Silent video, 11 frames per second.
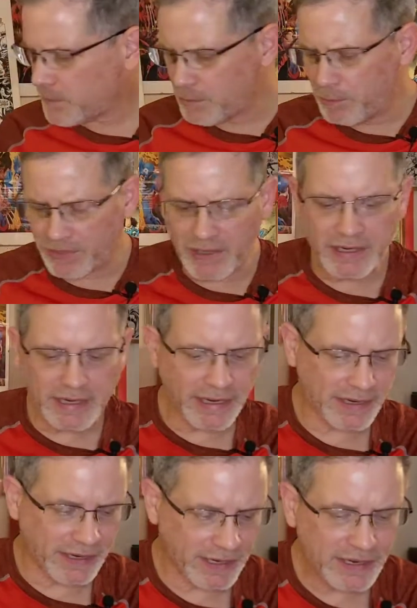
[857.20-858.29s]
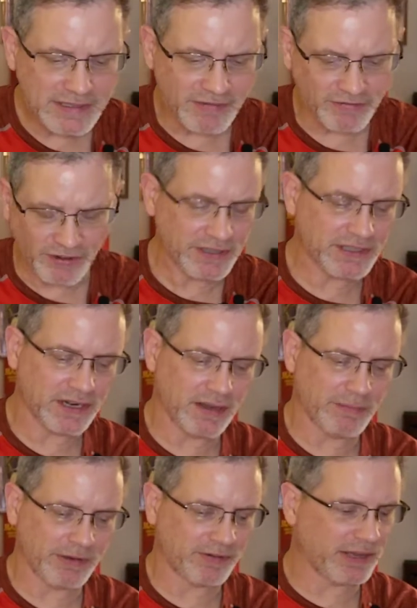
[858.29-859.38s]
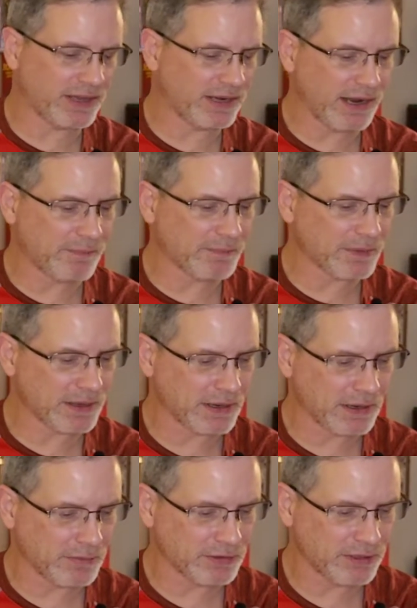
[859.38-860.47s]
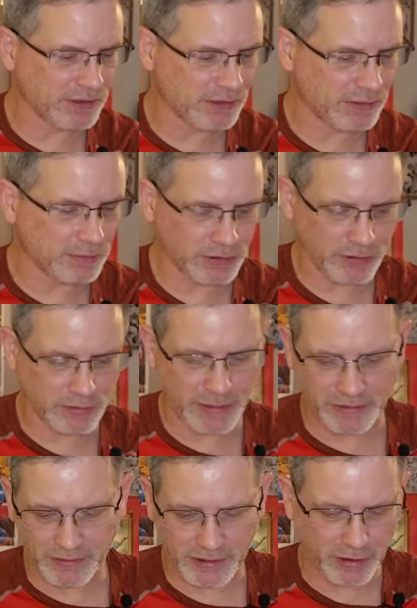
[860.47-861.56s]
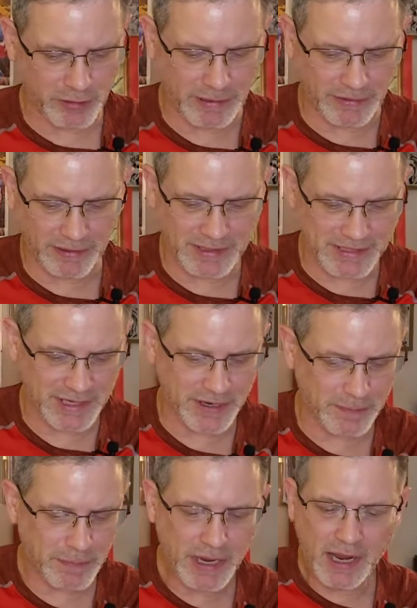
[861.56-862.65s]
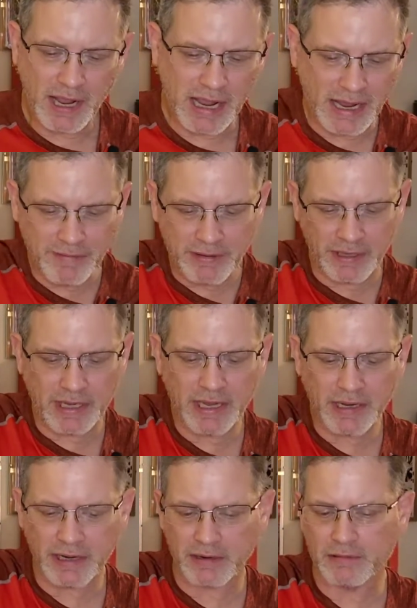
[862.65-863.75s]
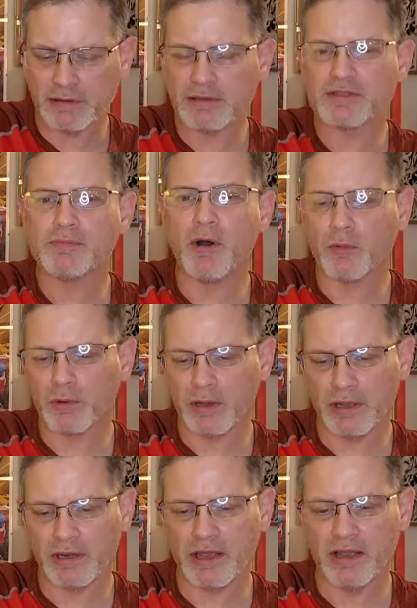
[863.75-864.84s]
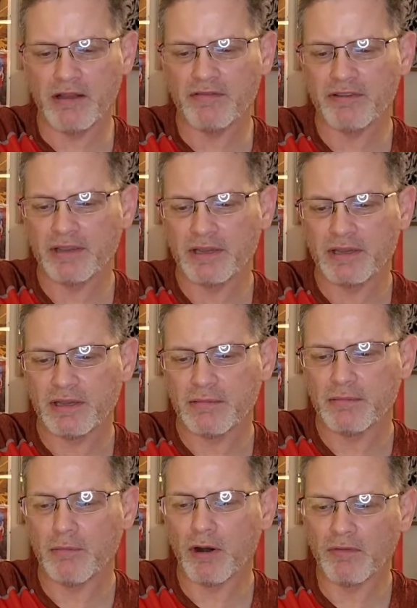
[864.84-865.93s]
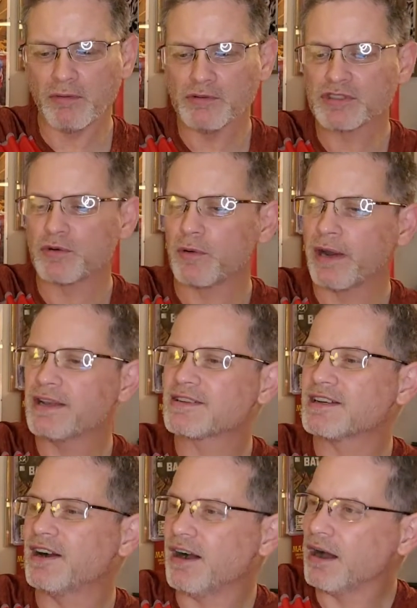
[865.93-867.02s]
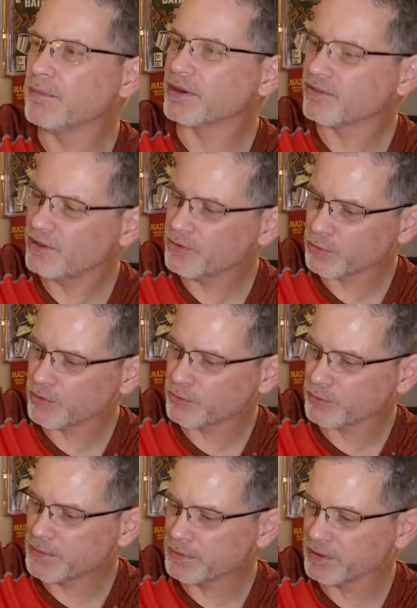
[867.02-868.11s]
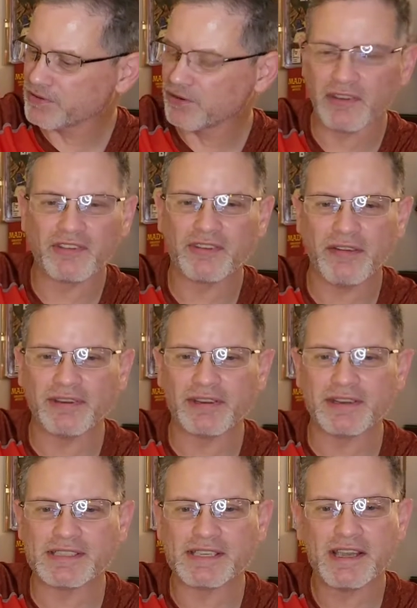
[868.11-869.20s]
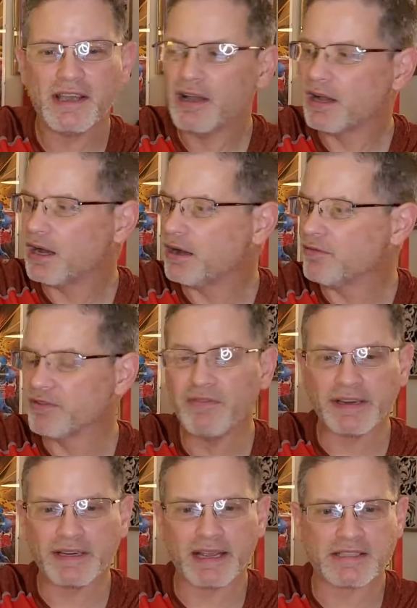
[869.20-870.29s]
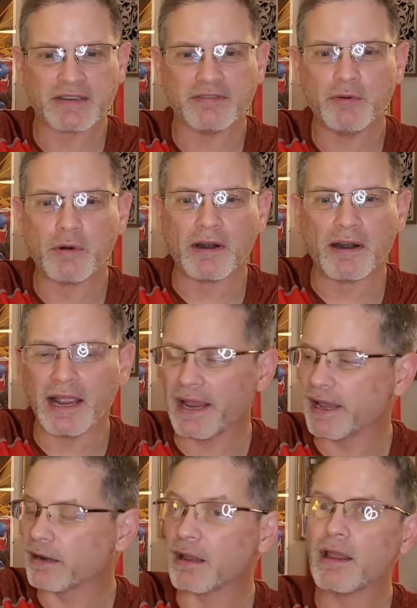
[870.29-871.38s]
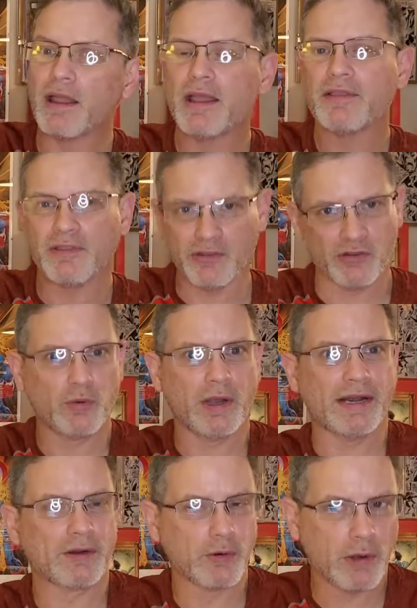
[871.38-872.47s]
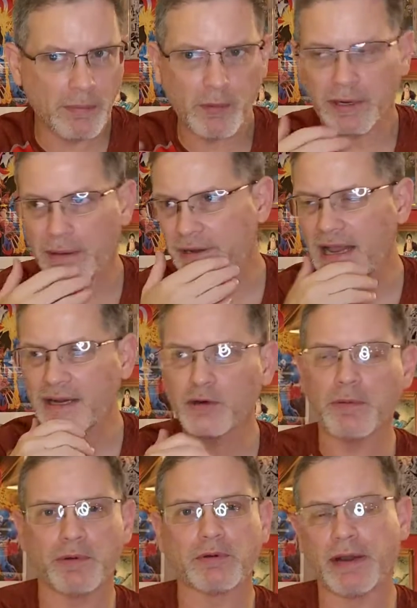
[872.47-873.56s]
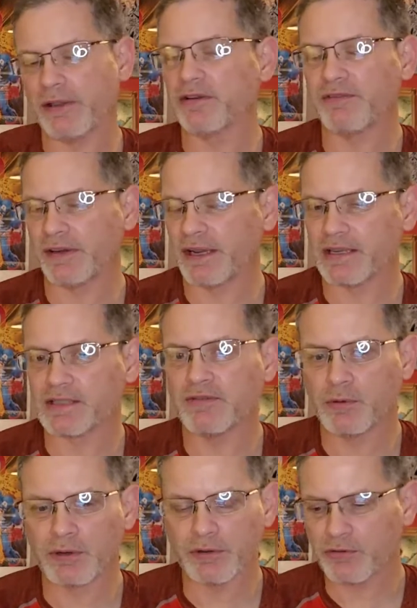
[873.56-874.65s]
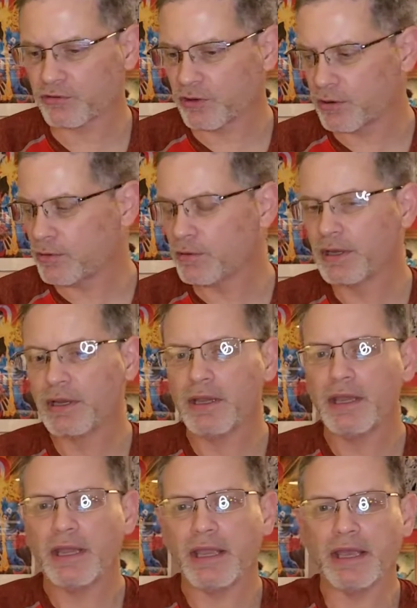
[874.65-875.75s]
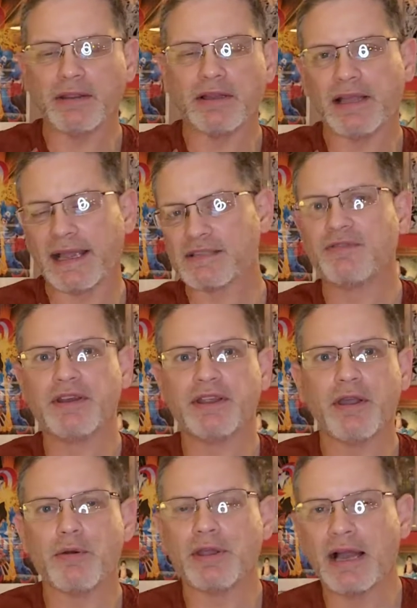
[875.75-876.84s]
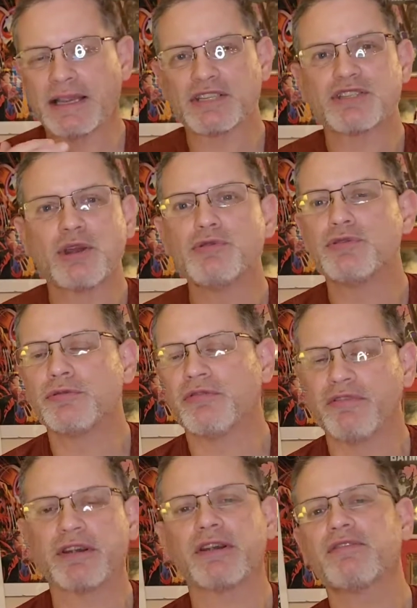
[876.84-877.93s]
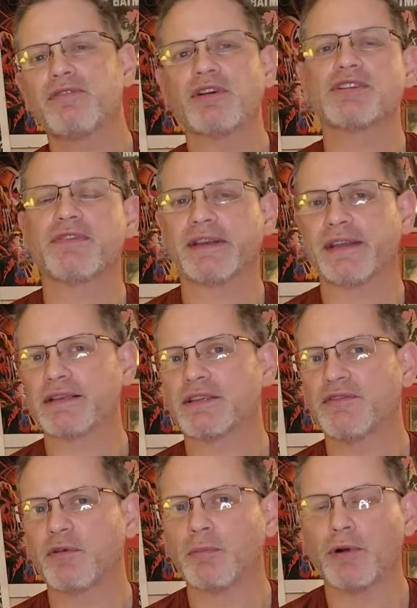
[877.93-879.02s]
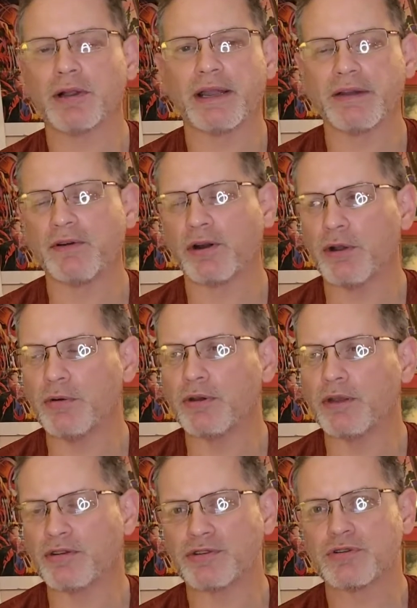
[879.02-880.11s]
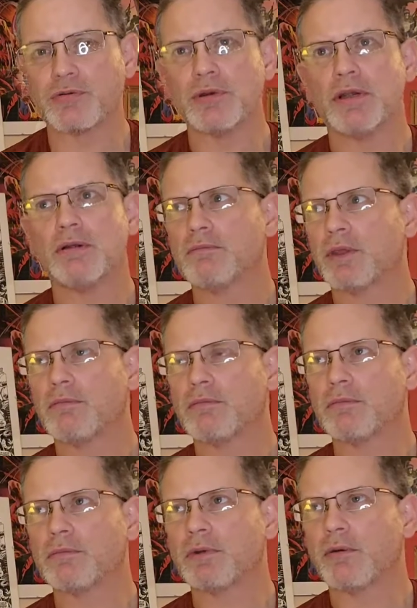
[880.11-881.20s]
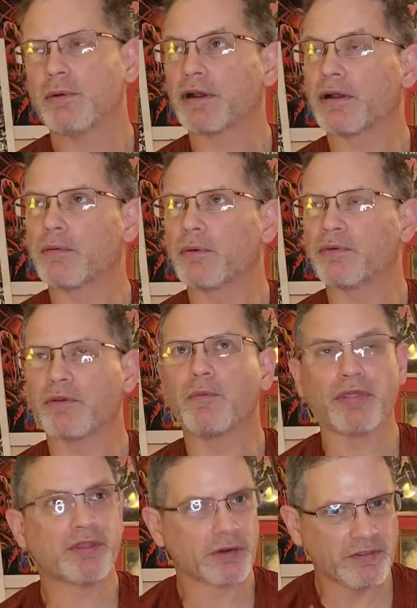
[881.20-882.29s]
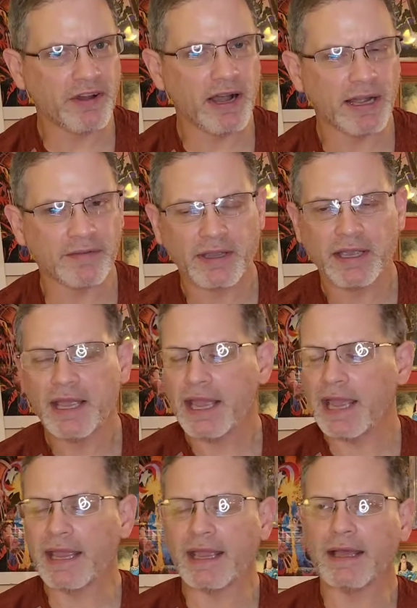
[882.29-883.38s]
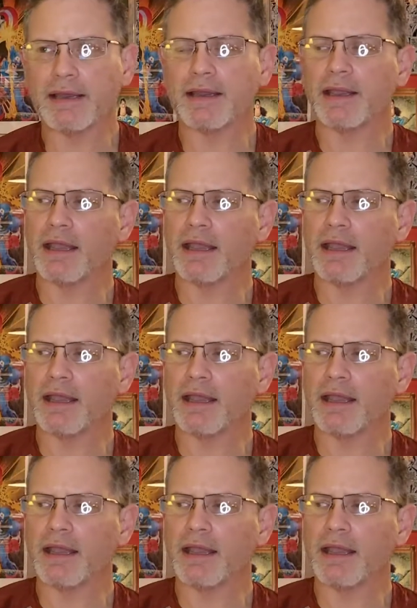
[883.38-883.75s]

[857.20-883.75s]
but then he, he had some fun comics, and we'll tell, we'll talk about talk about these here. I've, he had a small run of Marvel's Greatest Comics. These were the reprints in the 70s of the Fantastic Four. And this is what I grew up on. I mean, I grew up on regular Fantastic Four. You saw in the last video, I showed you the very first Fantastic Four book I ever owned, issue, oh my God, what was it? 135. And